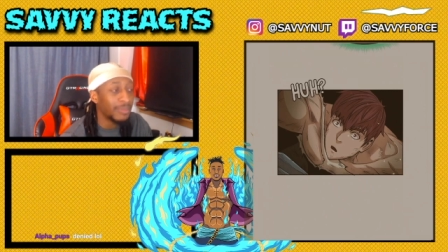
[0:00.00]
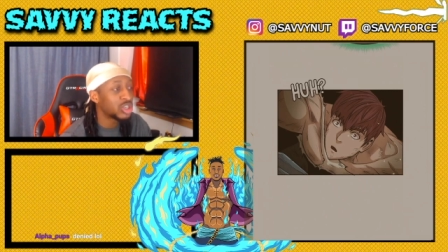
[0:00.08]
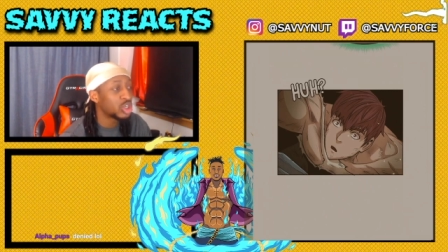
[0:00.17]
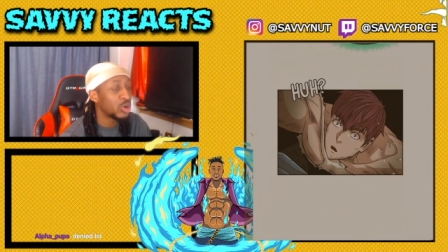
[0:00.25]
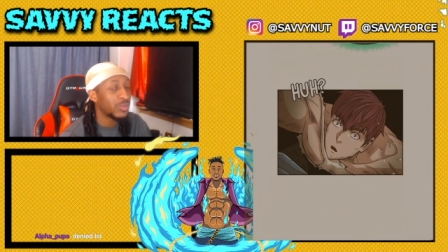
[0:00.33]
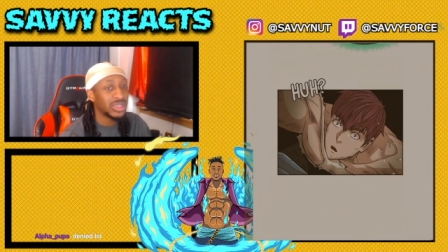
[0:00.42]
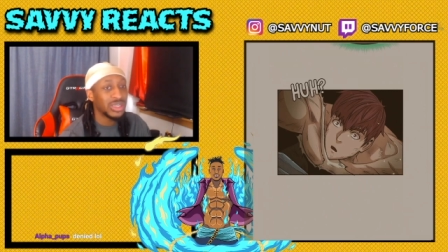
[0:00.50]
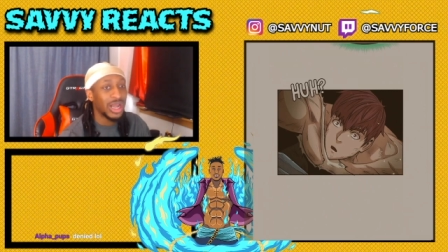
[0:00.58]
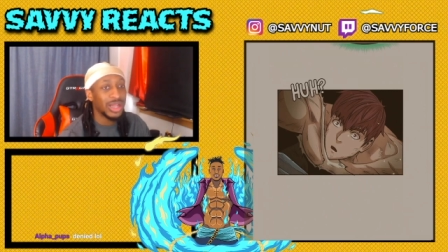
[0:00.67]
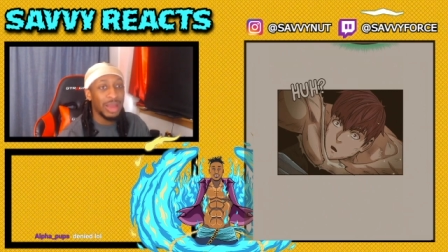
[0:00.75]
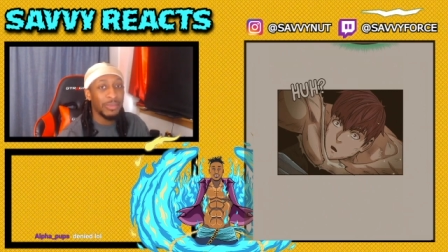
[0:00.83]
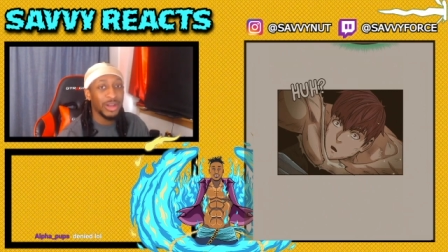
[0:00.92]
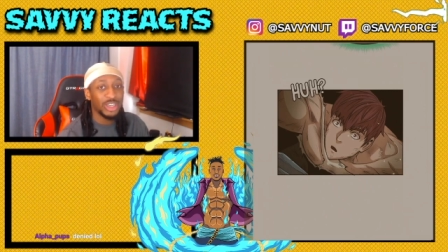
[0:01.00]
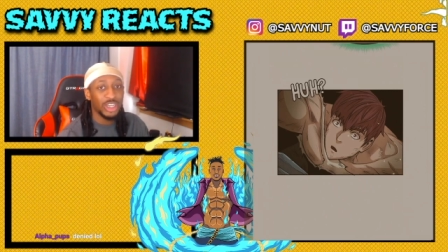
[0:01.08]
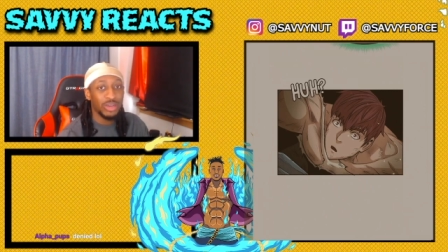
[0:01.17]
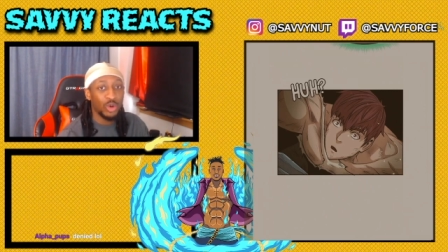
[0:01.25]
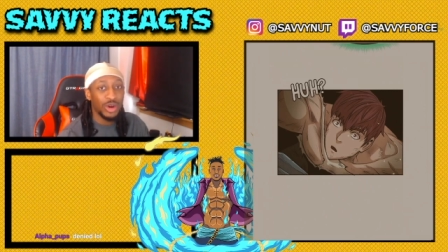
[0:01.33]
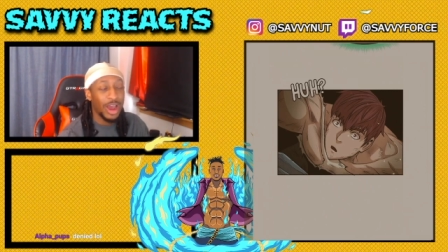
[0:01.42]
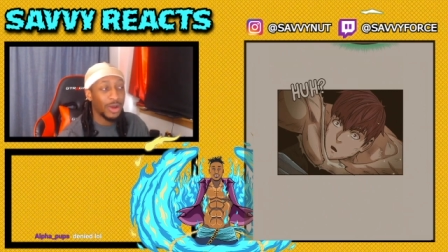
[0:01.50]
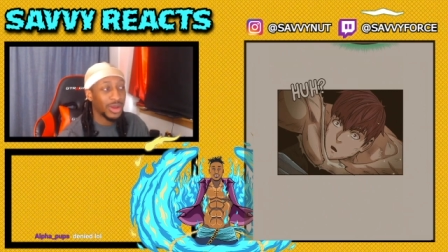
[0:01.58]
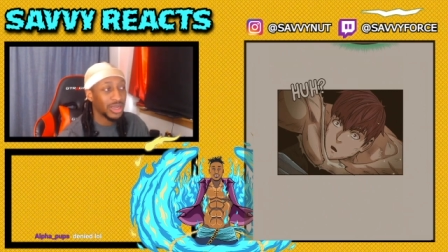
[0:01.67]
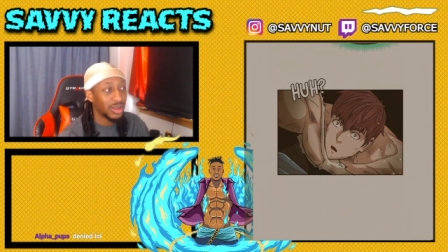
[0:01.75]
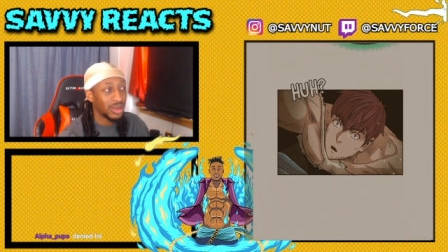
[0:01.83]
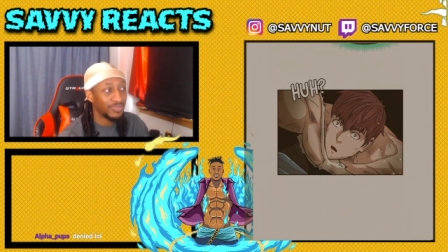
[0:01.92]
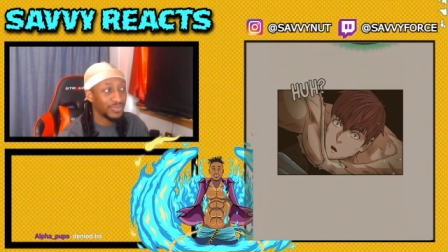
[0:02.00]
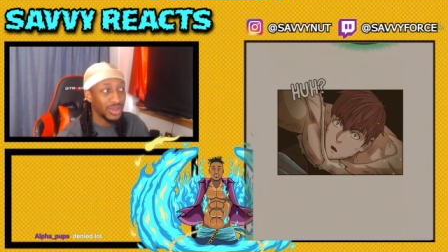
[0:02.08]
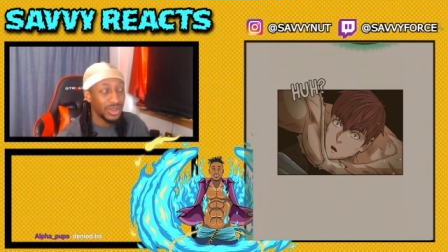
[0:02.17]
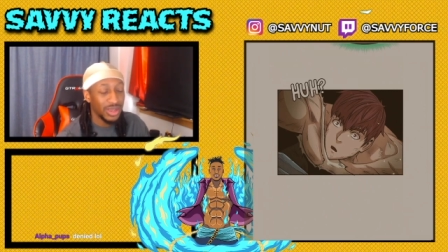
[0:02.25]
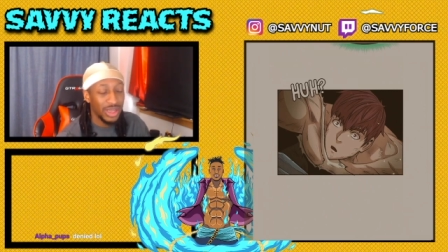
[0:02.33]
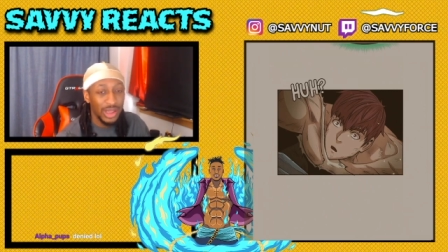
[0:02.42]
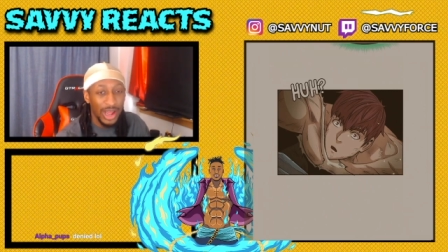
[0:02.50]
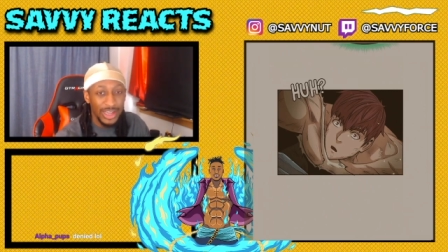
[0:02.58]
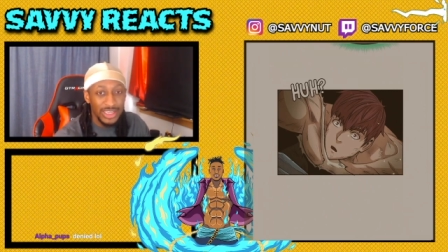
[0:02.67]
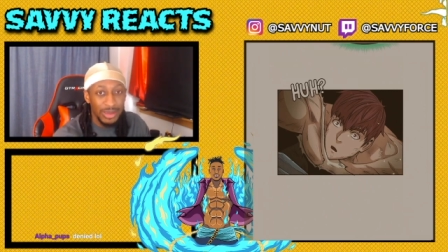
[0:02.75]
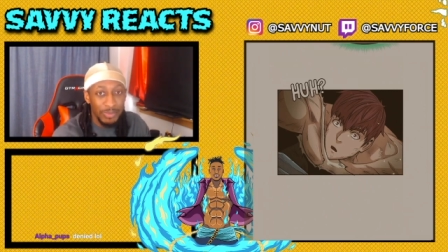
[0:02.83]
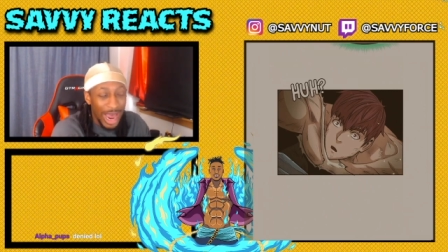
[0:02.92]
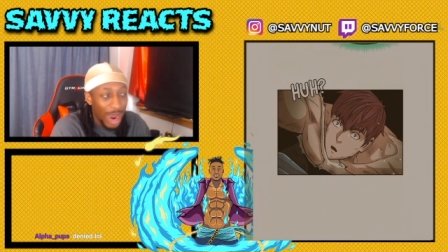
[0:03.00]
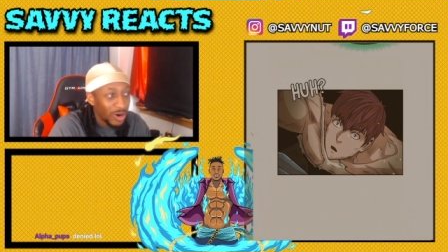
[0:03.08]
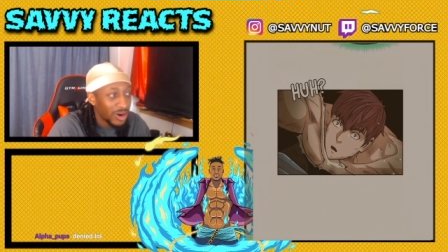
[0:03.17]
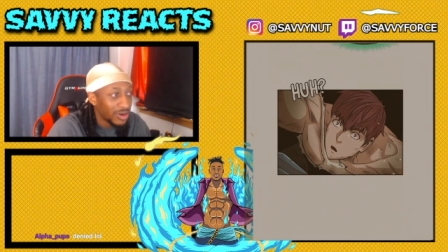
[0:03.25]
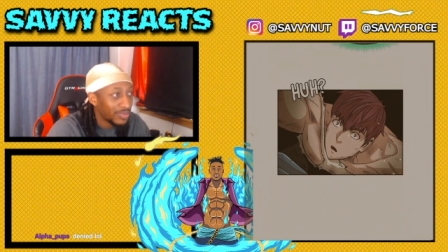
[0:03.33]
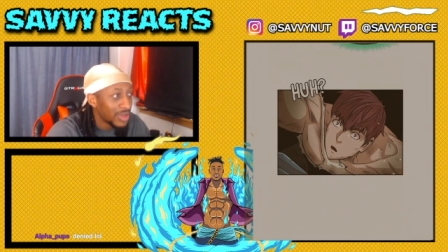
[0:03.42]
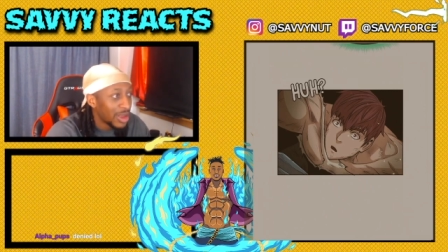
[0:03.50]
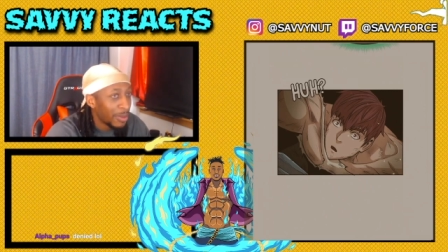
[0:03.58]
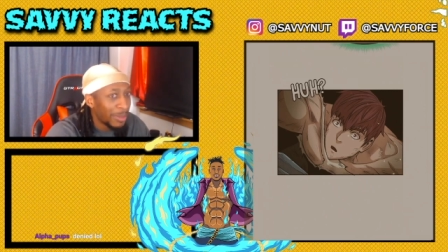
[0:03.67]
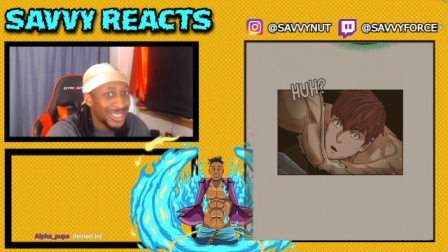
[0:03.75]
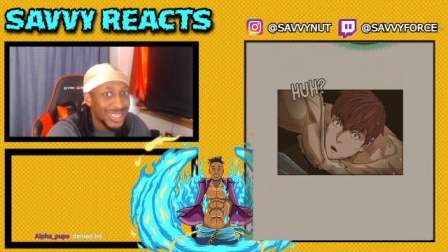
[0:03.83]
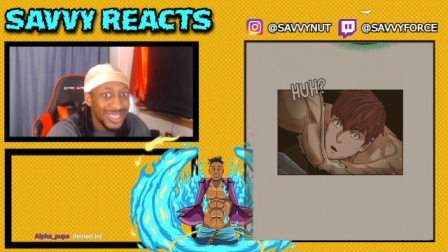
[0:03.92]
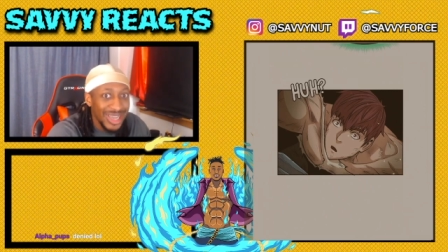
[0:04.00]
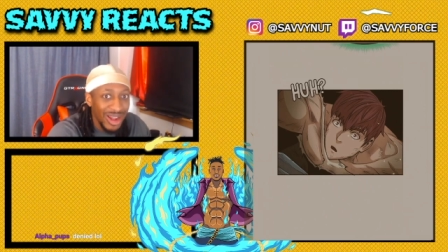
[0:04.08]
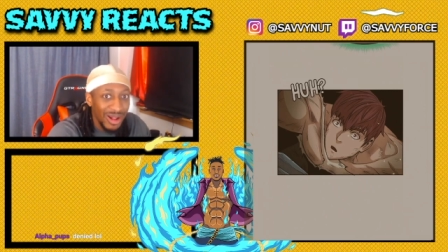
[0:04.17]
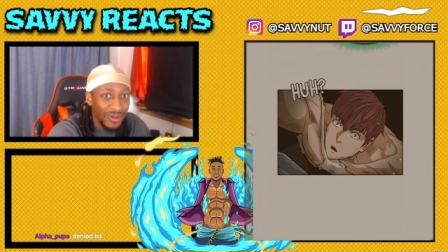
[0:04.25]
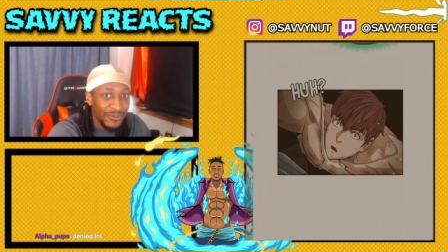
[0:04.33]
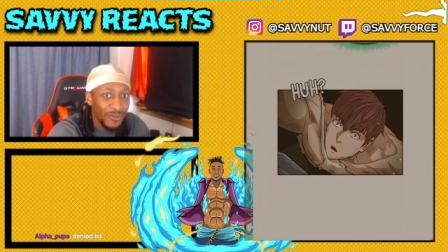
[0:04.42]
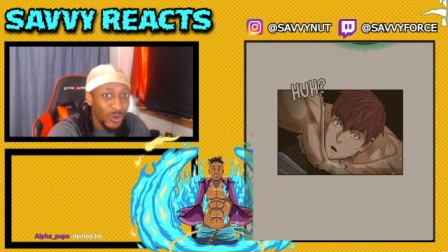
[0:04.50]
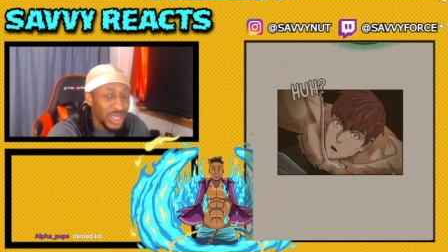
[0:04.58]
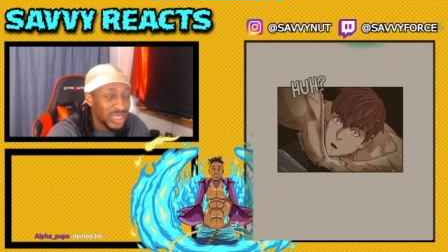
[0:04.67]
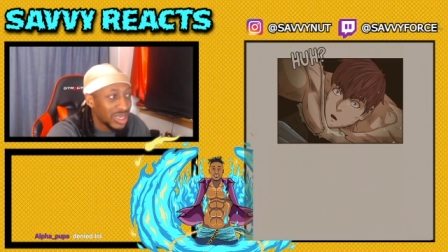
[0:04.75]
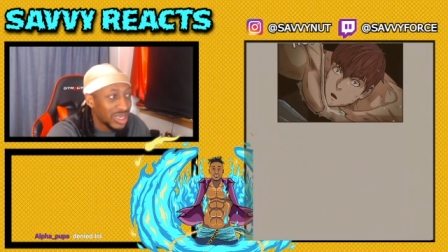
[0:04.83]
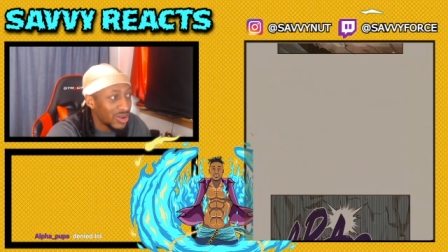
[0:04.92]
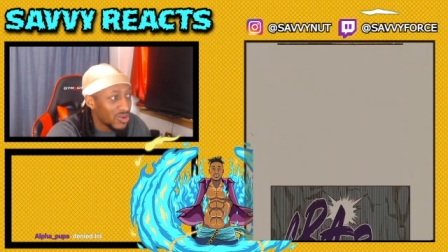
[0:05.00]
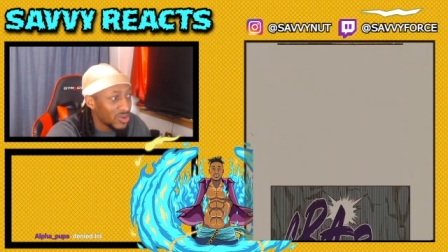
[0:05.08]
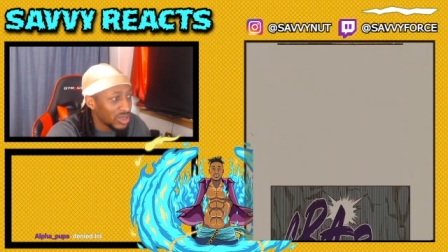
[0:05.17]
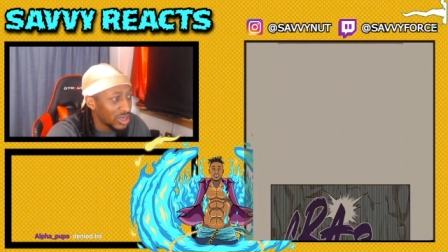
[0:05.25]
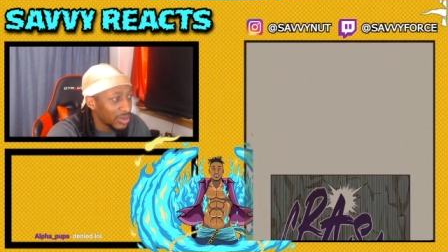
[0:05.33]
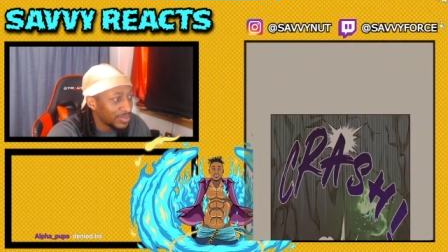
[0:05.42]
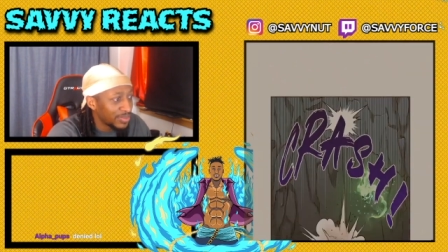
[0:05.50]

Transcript: assuming it's not that much anymore now because I'm he lost some power. But still, forty skills?